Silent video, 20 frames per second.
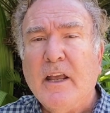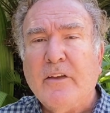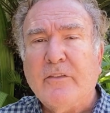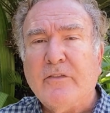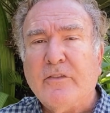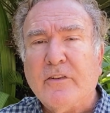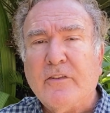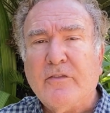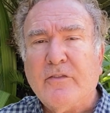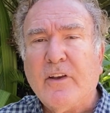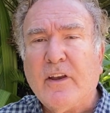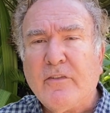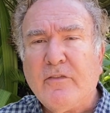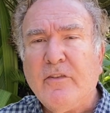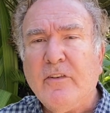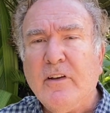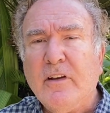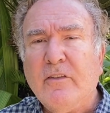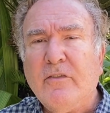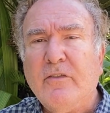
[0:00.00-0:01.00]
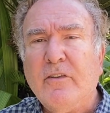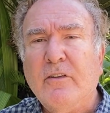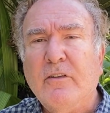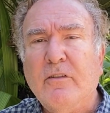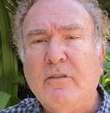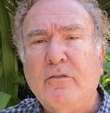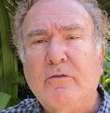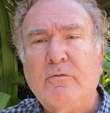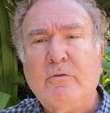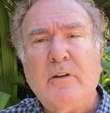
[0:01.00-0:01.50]
Success in this
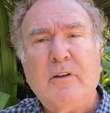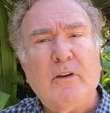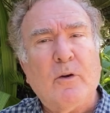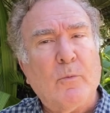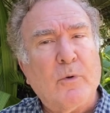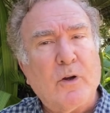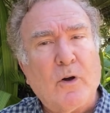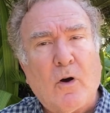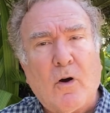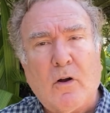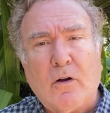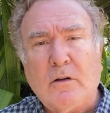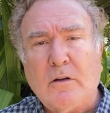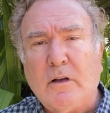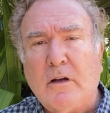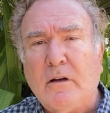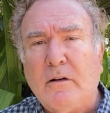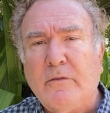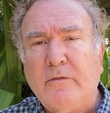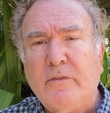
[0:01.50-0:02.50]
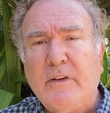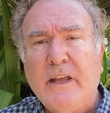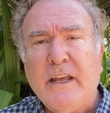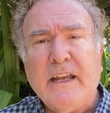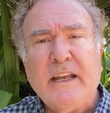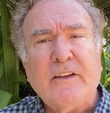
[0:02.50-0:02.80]
industry that we all love,